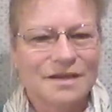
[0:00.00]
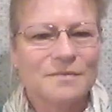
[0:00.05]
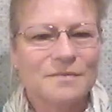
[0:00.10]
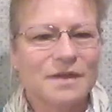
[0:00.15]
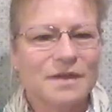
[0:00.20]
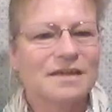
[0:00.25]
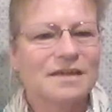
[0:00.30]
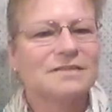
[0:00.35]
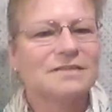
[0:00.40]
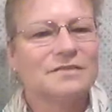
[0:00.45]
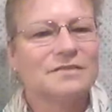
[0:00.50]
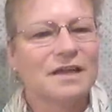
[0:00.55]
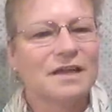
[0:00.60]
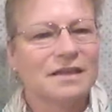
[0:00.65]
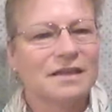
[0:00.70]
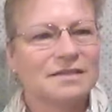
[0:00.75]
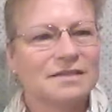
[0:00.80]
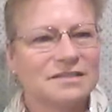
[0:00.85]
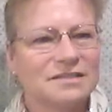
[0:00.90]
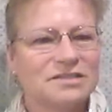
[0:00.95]
because it,
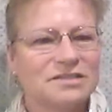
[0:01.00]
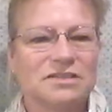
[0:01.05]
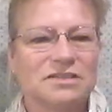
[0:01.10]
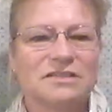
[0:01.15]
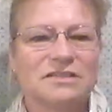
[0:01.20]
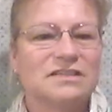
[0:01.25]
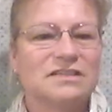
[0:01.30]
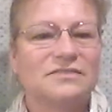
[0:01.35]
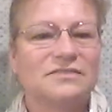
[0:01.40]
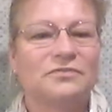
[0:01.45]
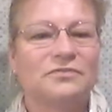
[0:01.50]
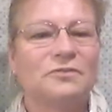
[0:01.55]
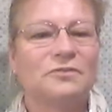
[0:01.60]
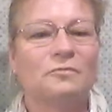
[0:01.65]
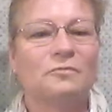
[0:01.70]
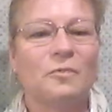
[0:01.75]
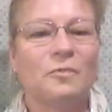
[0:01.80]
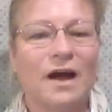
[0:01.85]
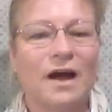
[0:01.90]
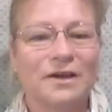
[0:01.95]
it's just
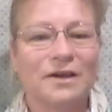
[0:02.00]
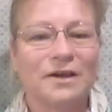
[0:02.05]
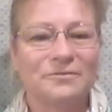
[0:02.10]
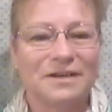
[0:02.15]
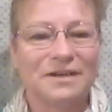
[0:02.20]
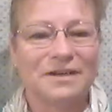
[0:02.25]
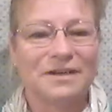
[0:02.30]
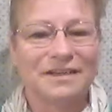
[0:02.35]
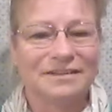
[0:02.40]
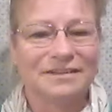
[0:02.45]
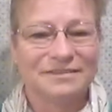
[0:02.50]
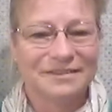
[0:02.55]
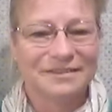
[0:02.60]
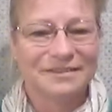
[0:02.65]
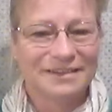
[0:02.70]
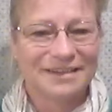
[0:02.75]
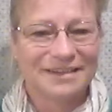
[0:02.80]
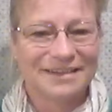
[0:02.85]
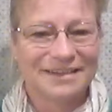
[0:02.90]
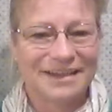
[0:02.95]
different wiring
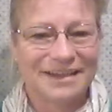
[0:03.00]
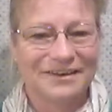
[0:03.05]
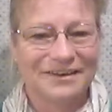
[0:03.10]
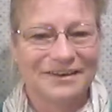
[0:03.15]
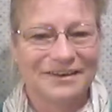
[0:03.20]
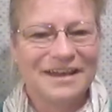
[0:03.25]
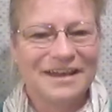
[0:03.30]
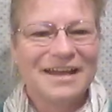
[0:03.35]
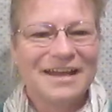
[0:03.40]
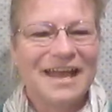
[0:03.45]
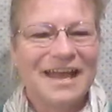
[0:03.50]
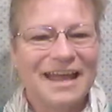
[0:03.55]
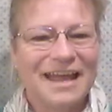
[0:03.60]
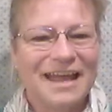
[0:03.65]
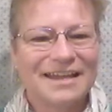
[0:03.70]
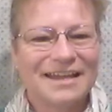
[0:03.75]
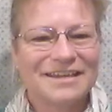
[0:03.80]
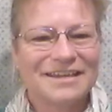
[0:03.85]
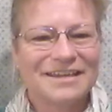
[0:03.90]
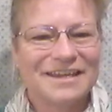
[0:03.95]
in there. Yeah.
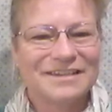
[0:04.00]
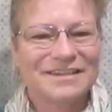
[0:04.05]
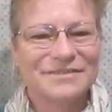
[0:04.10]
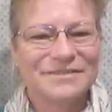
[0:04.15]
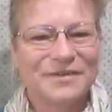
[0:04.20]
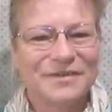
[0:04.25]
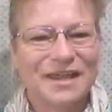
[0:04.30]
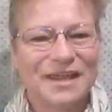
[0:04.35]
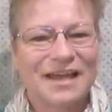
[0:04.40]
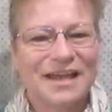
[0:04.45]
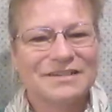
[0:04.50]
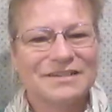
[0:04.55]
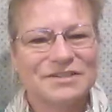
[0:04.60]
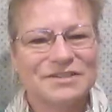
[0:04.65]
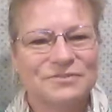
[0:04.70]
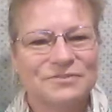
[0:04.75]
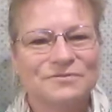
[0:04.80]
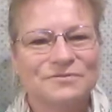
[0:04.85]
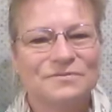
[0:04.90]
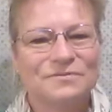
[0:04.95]
And it's funny, as
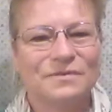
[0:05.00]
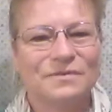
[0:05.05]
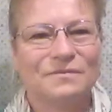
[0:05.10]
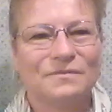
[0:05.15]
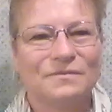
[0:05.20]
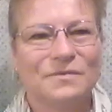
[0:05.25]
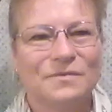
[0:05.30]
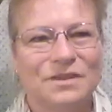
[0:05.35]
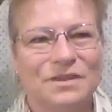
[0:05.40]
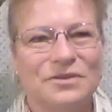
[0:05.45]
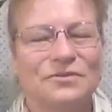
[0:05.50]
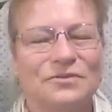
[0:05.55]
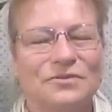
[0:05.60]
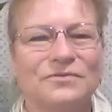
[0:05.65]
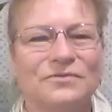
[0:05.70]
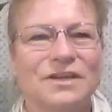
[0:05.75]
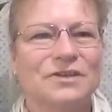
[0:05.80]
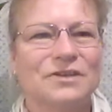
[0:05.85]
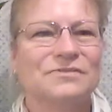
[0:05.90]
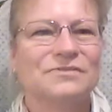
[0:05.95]
you with your
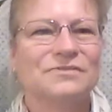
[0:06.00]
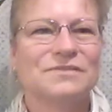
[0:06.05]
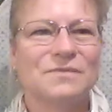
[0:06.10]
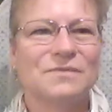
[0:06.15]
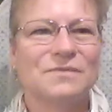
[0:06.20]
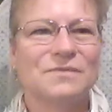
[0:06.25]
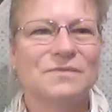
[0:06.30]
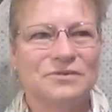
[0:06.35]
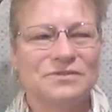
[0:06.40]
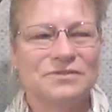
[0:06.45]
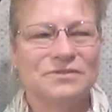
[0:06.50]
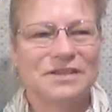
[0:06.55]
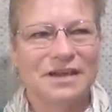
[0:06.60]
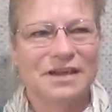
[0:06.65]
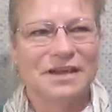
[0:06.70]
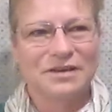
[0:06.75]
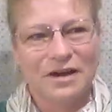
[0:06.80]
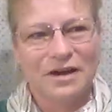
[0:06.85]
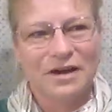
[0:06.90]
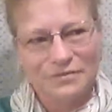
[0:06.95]
videos, when you
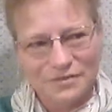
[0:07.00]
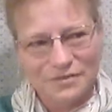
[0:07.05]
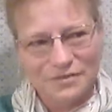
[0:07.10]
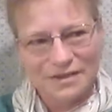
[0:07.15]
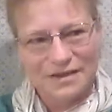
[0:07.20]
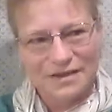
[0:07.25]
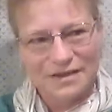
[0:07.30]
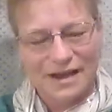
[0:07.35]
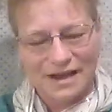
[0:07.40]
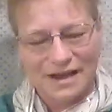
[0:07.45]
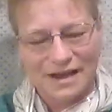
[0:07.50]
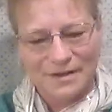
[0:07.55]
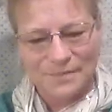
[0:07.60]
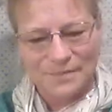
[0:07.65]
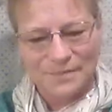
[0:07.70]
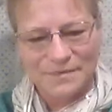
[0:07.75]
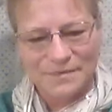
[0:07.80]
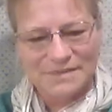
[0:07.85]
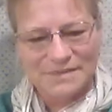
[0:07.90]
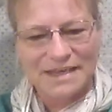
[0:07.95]
sign off and
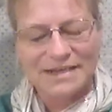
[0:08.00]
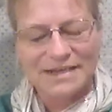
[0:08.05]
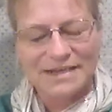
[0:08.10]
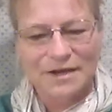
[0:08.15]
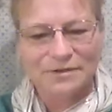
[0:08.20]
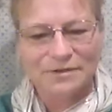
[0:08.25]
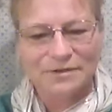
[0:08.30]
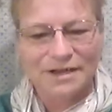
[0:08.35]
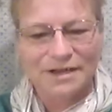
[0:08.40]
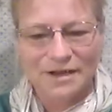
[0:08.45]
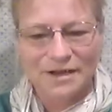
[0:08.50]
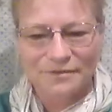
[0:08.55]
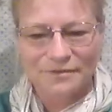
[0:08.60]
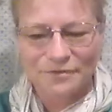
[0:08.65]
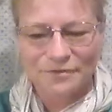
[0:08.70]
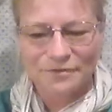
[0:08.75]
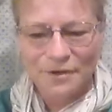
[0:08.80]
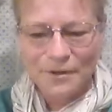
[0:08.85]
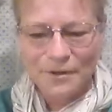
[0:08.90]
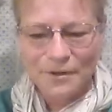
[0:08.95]
um, send out love,